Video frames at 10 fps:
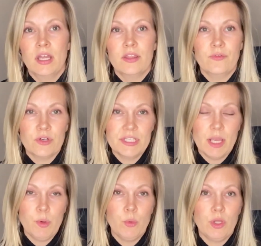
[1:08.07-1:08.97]
The first
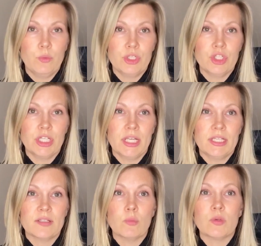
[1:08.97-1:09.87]
type of will, which
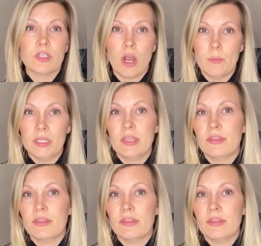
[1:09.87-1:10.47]
is most commonly